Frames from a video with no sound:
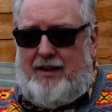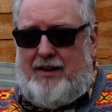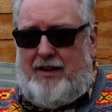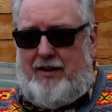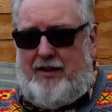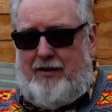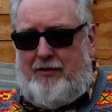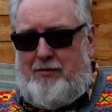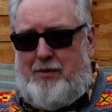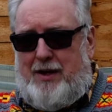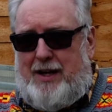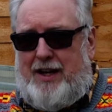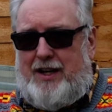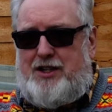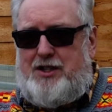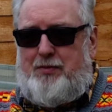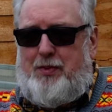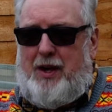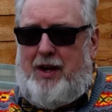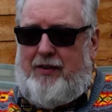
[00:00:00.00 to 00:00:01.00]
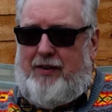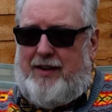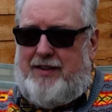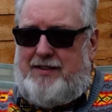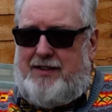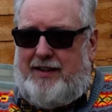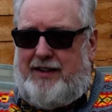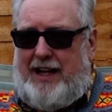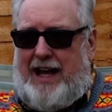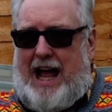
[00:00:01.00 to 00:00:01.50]
with my
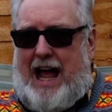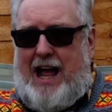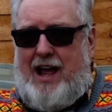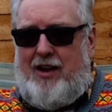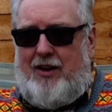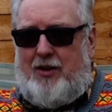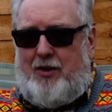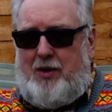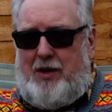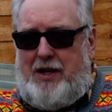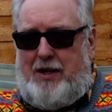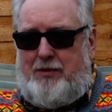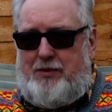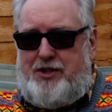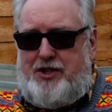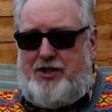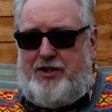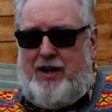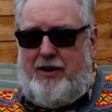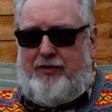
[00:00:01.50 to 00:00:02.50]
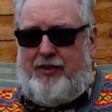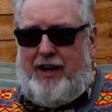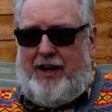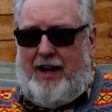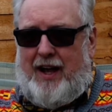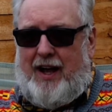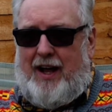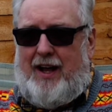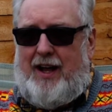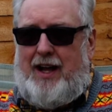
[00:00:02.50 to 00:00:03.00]
experience, that the angle he was travelling
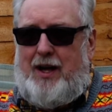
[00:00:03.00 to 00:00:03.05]
at,